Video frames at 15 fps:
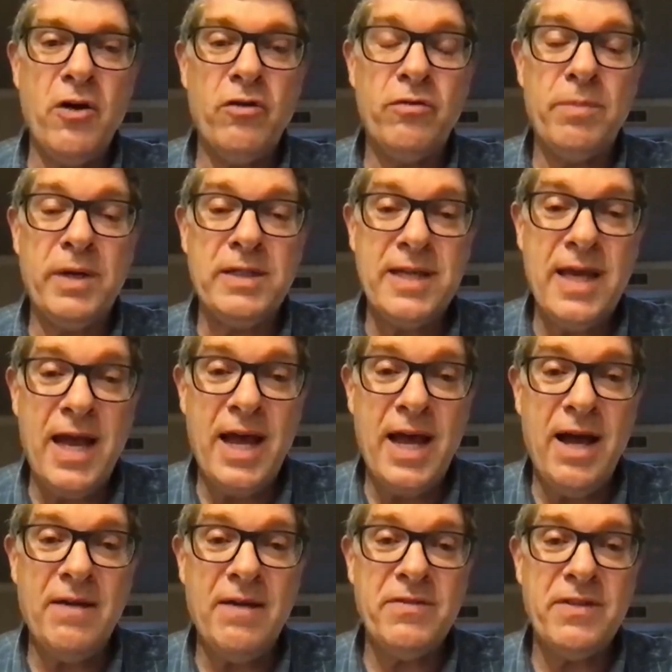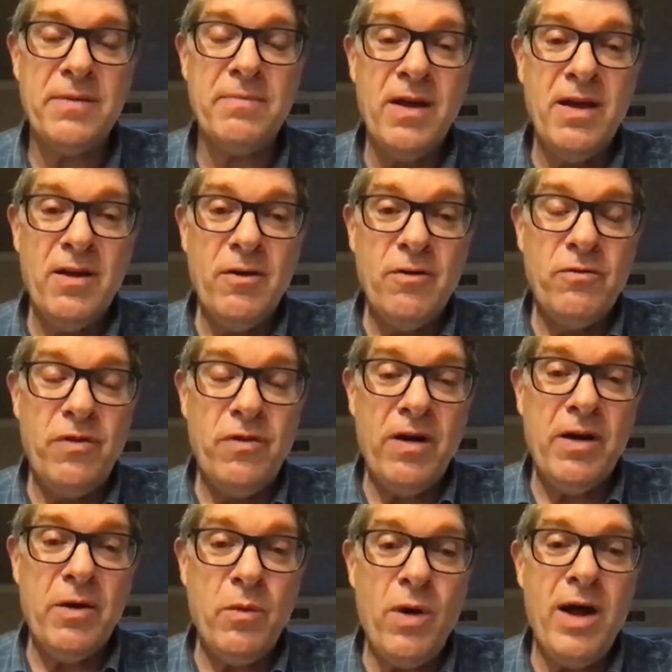but to have them
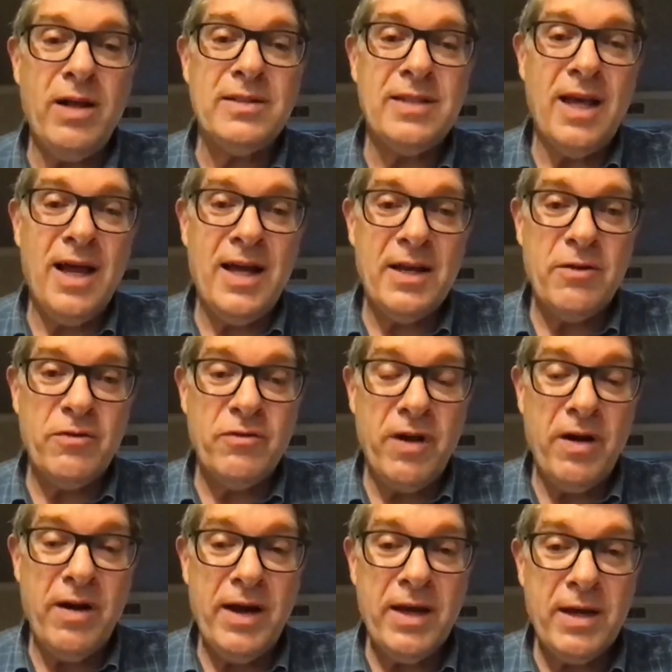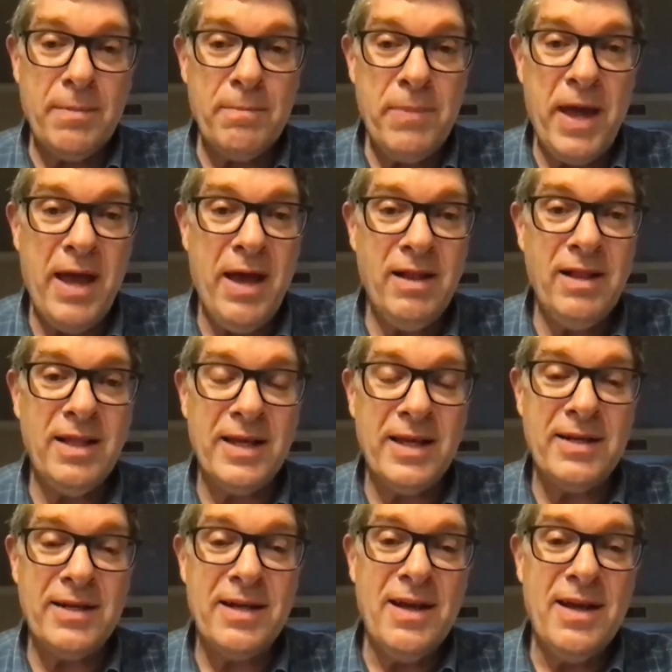very well done and very
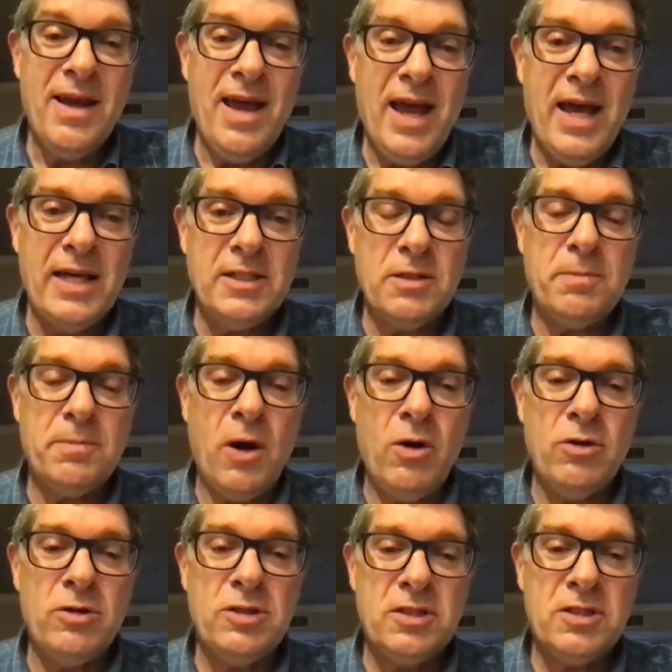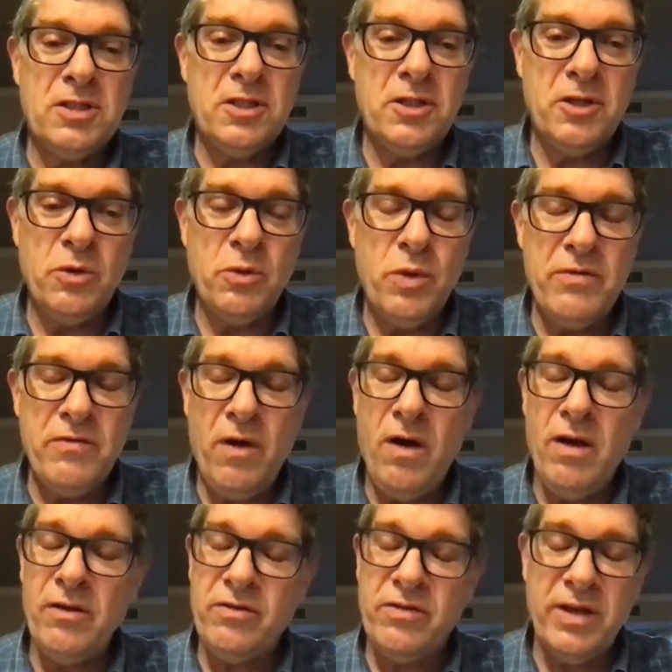compelling, as opposed to, we've
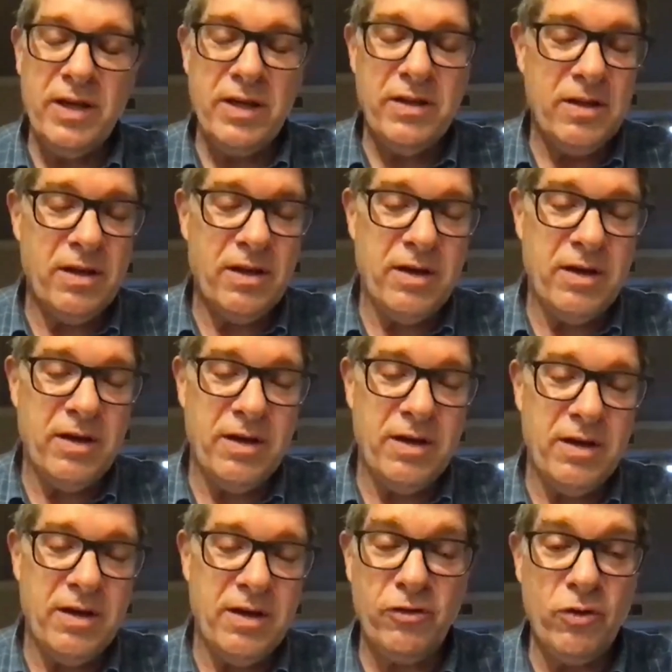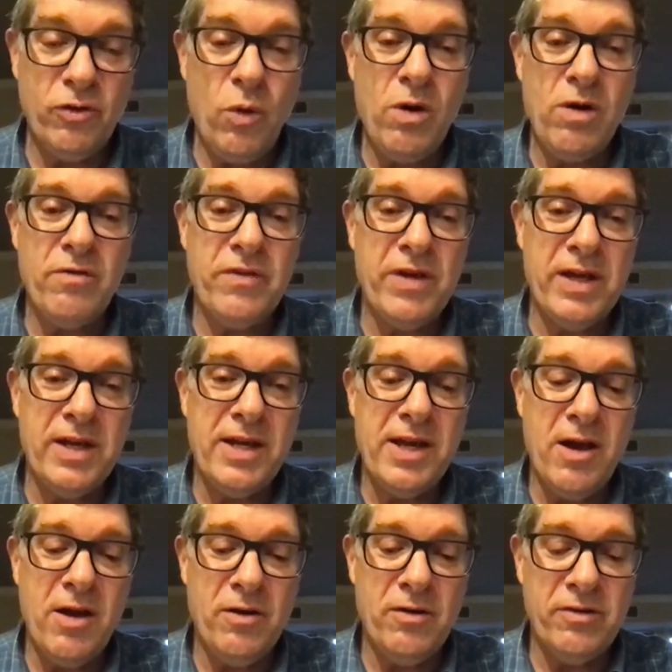all seen the snore
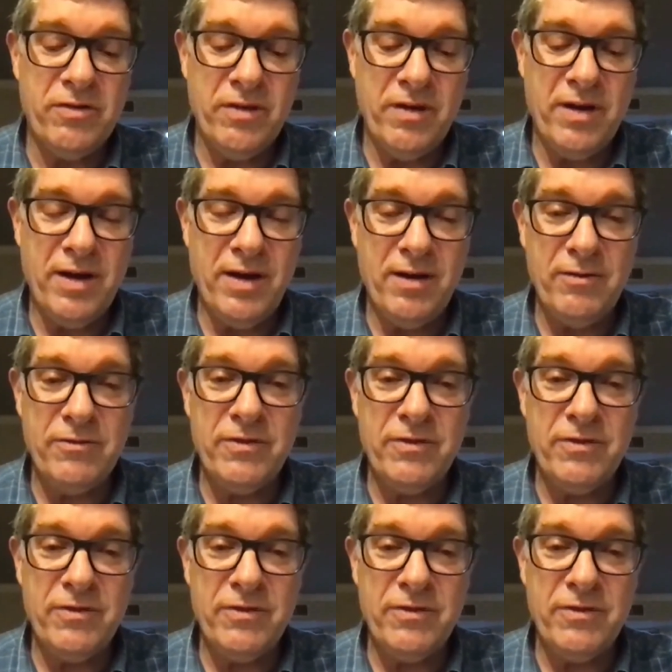videos of